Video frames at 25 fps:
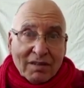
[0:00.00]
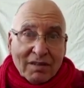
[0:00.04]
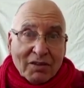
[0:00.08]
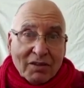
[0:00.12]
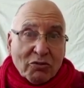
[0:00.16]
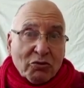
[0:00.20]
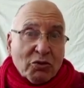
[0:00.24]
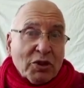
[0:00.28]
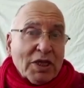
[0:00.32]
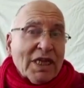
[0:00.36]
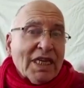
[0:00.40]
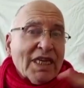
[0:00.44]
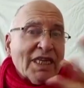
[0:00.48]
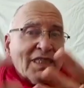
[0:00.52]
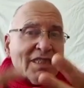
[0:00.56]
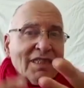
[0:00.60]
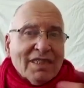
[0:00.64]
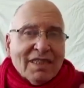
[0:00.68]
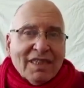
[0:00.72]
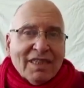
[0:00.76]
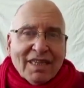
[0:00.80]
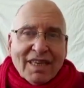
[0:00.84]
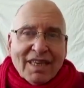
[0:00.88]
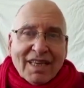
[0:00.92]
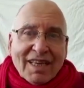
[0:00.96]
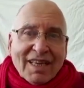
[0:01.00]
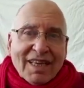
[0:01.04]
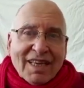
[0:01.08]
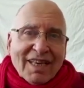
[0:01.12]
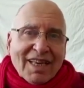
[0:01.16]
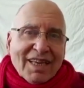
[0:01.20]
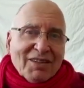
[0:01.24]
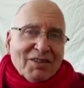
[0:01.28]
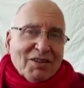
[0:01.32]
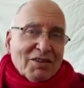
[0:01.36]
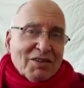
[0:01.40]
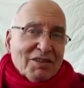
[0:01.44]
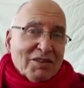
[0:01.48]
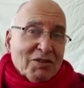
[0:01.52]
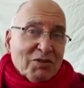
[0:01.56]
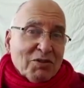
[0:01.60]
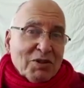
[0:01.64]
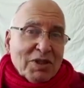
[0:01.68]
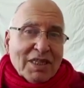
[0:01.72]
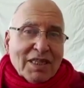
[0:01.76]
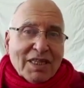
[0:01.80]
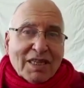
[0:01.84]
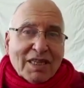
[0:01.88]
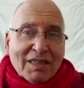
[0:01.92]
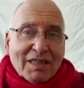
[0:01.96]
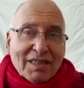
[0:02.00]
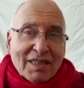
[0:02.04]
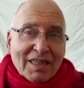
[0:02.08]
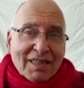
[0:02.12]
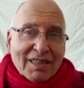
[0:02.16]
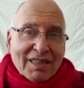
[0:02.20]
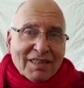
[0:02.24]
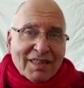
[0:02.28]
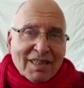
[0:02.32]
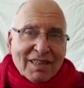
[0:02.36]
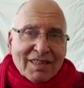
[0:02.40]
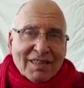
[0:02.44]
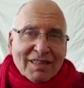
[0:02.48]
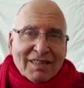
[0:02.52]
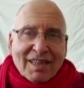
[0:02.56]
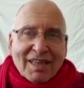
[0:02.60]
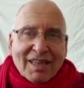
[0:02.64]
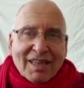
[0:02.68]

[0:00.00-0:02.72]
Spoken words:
green, northern green, and